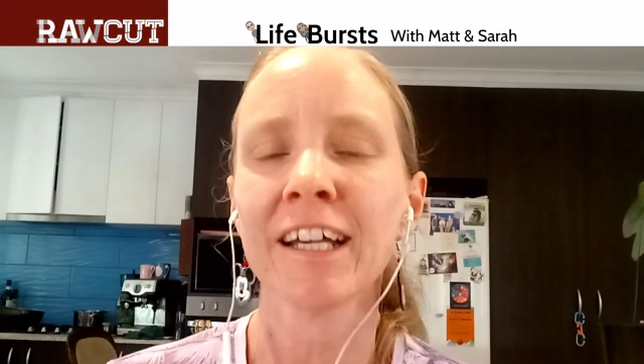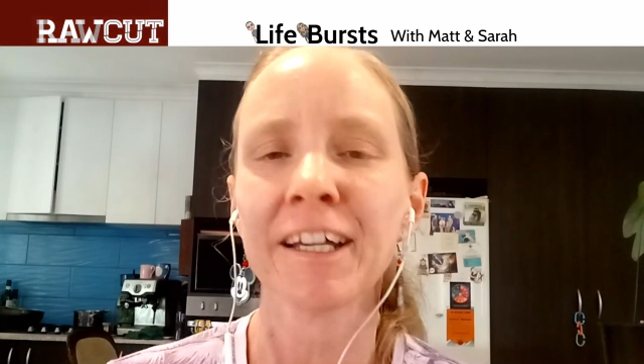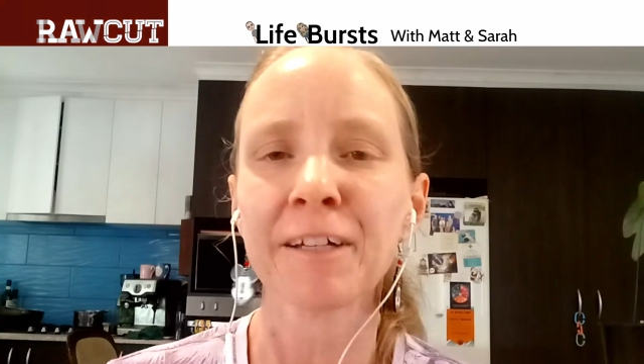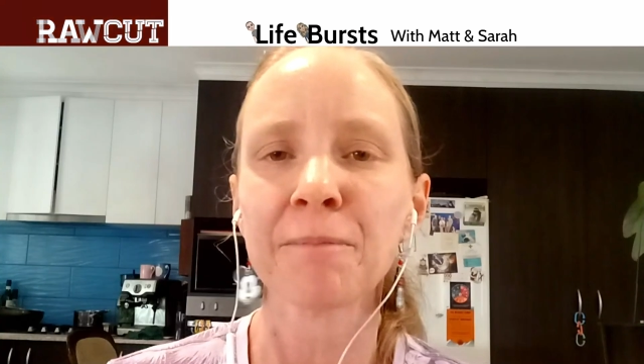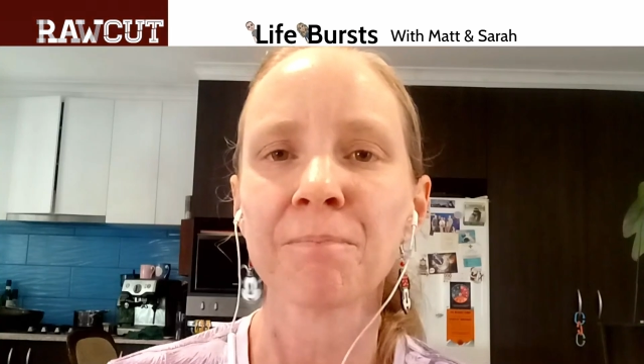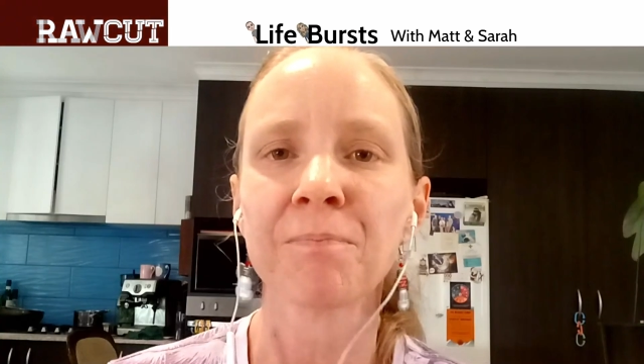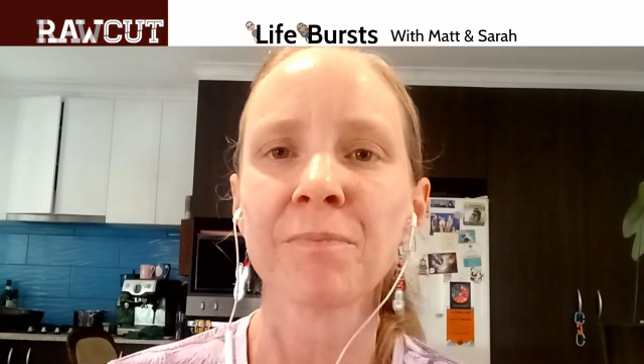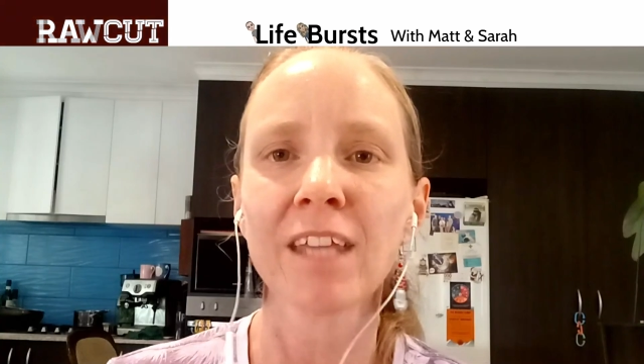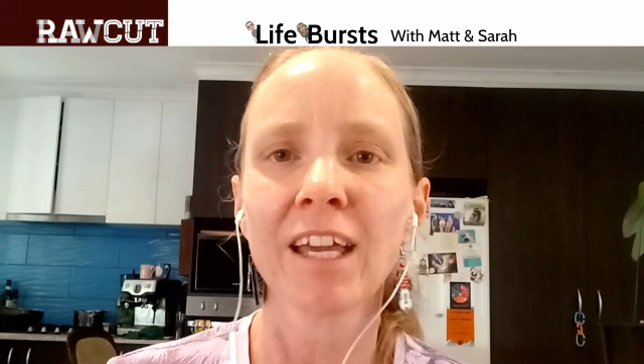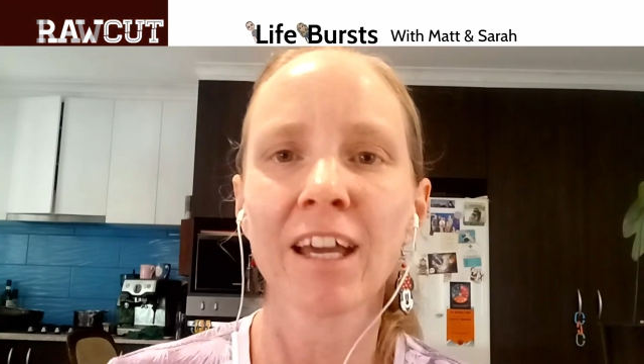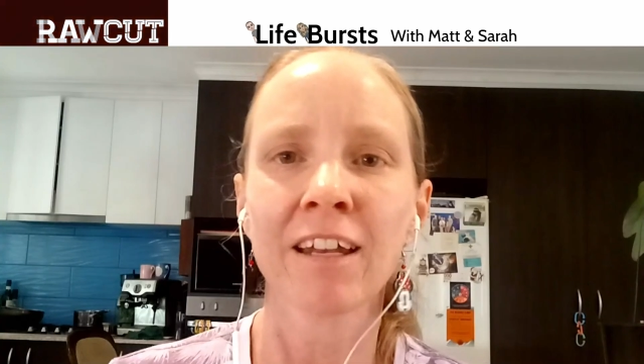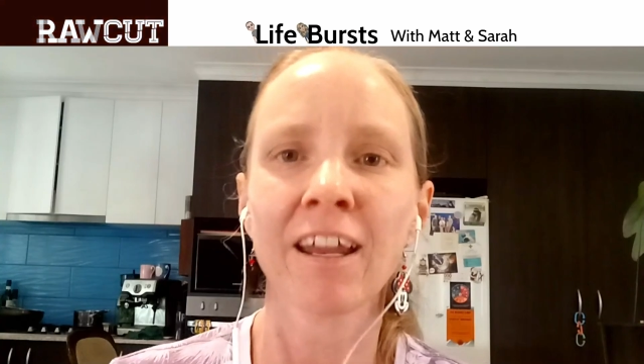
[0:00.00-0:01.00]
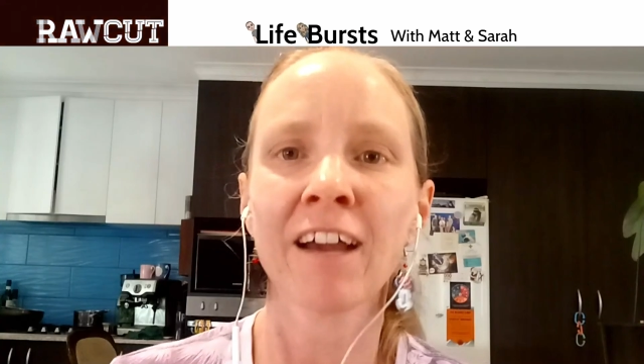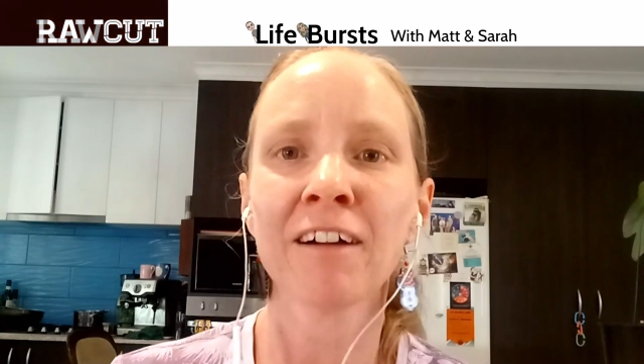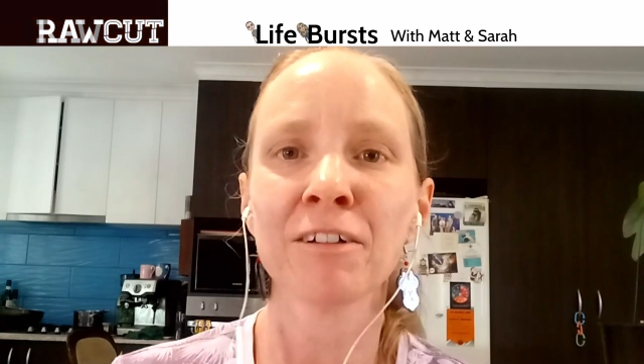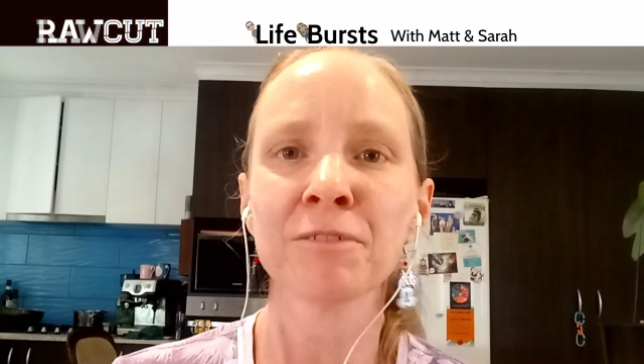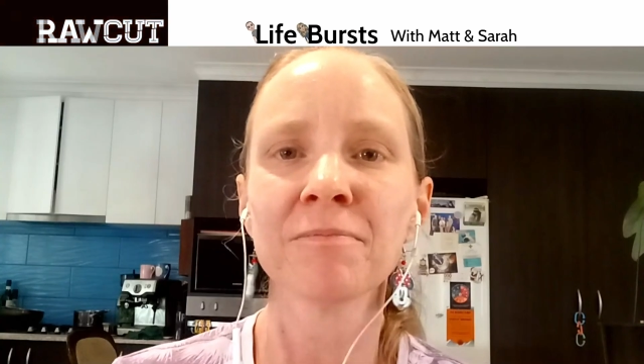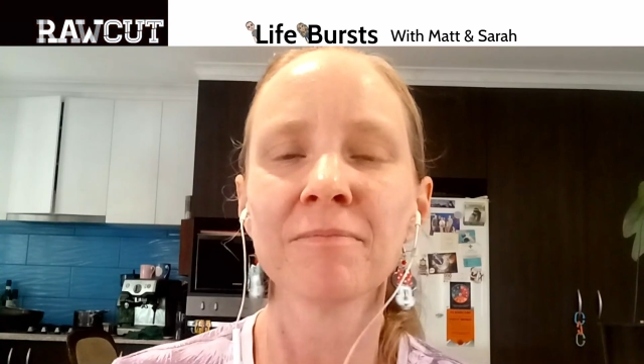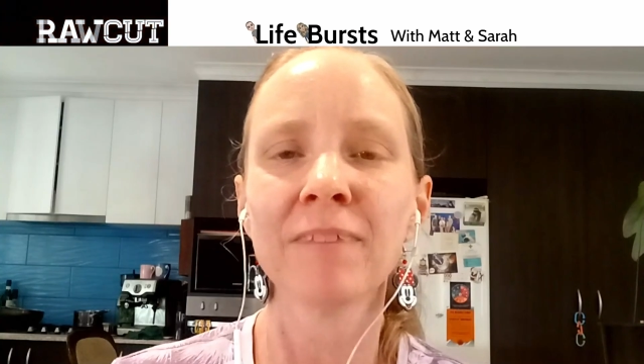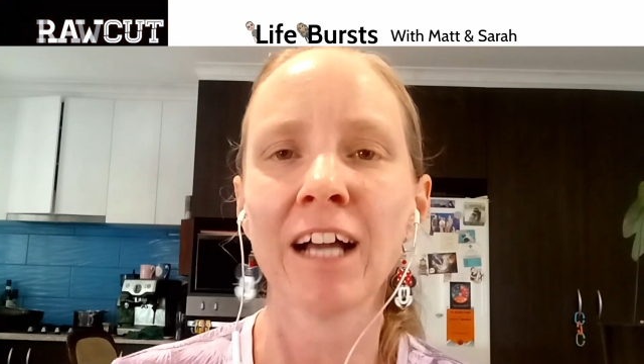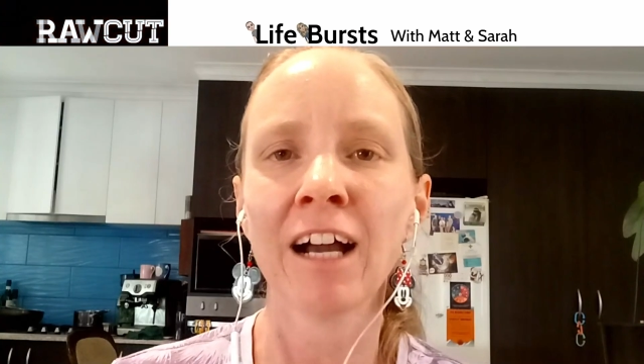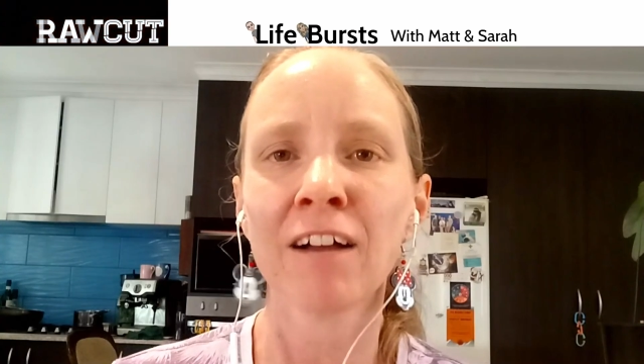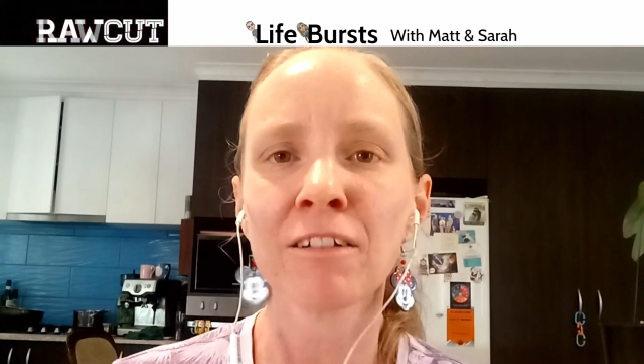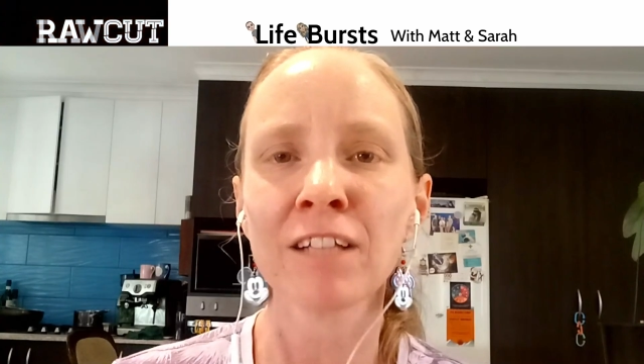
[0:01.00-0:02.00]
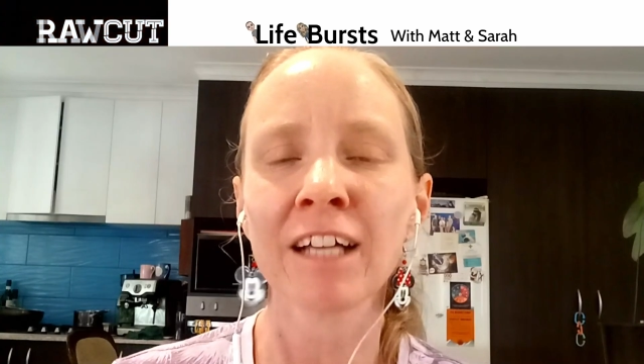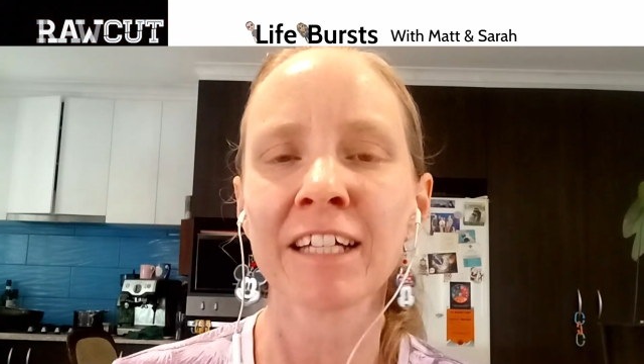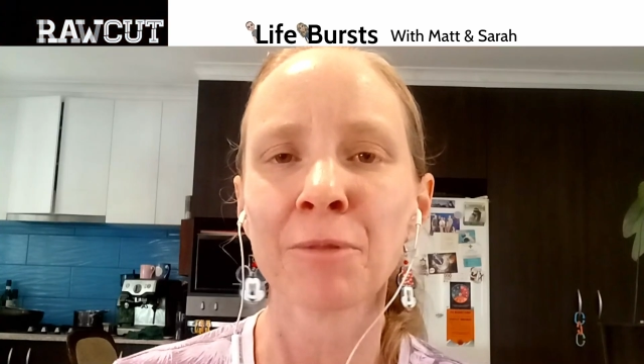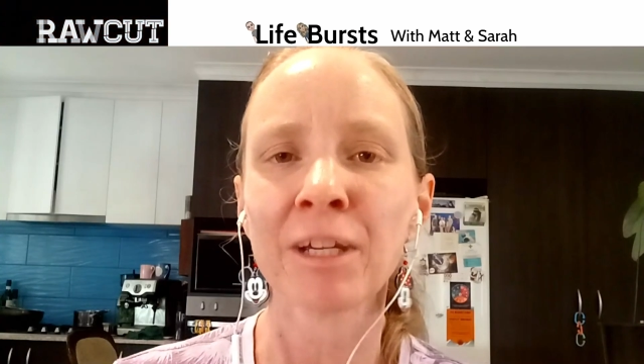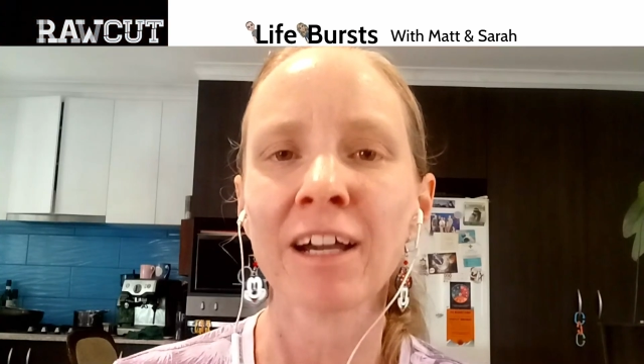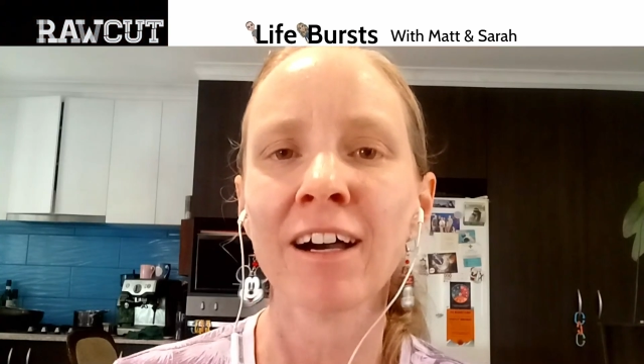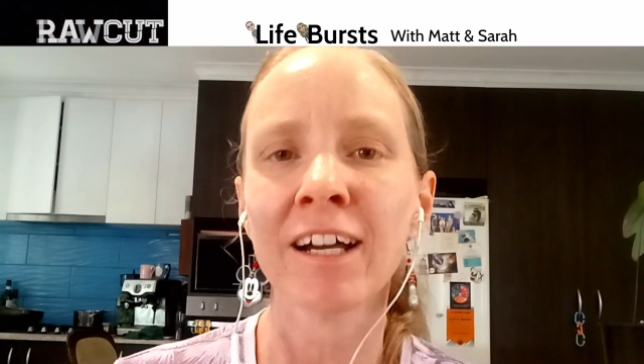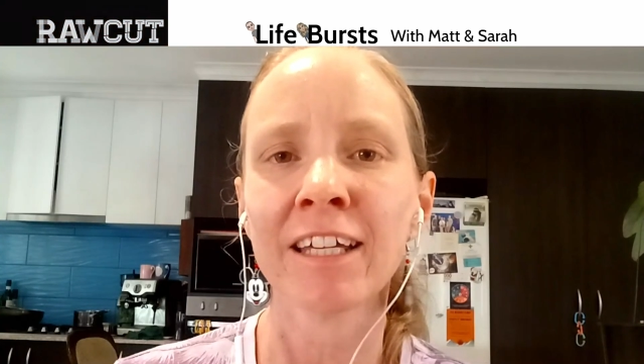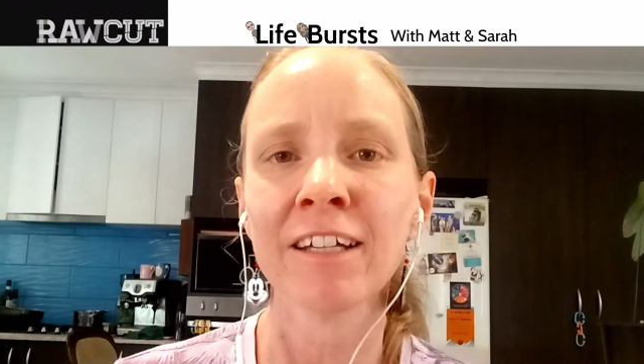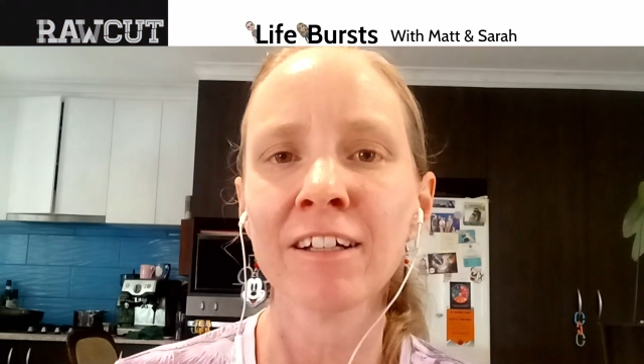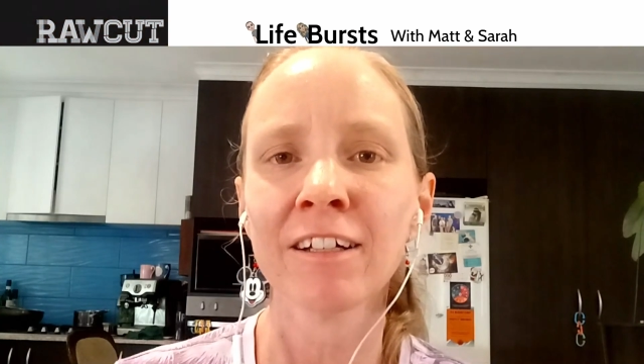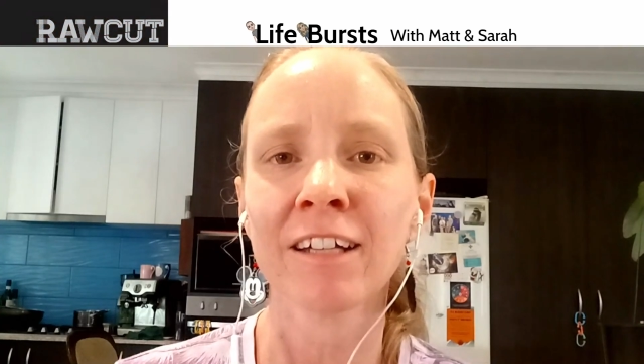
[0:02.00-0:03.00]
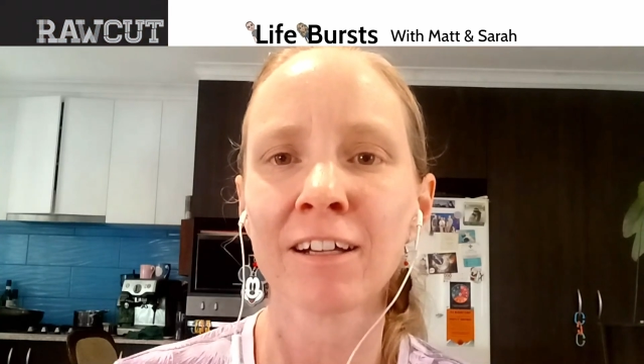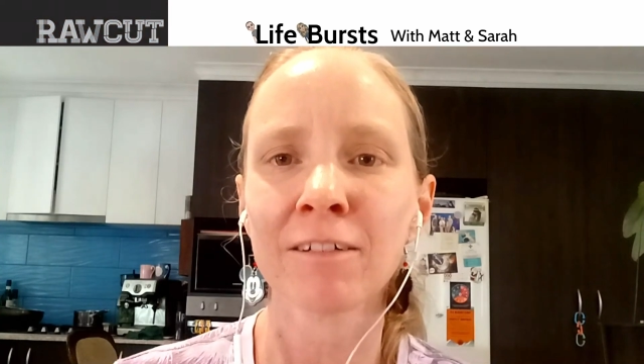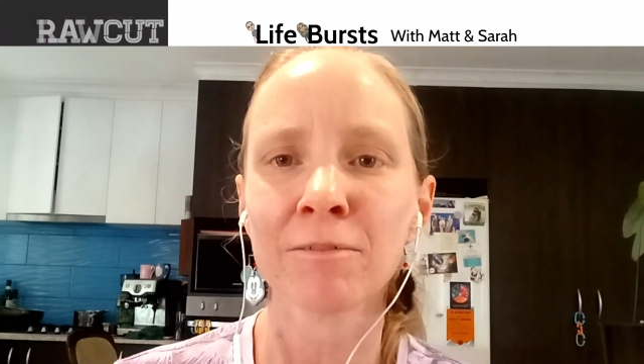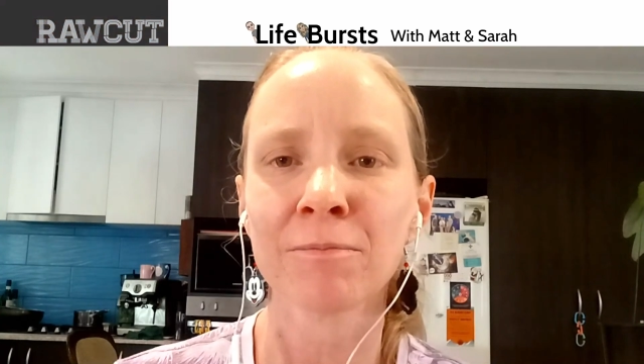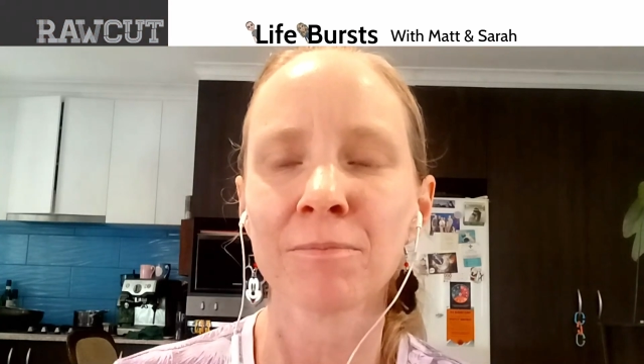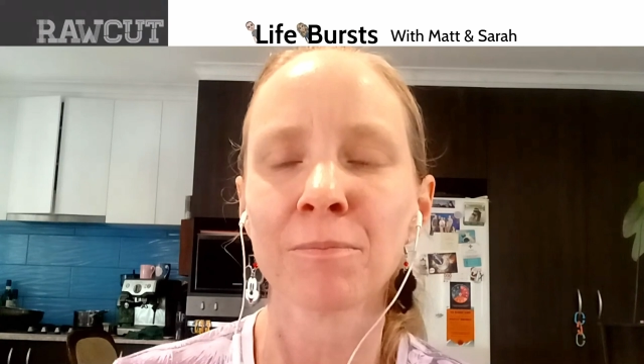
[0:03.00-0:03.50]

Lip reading: and how lucky we are here and how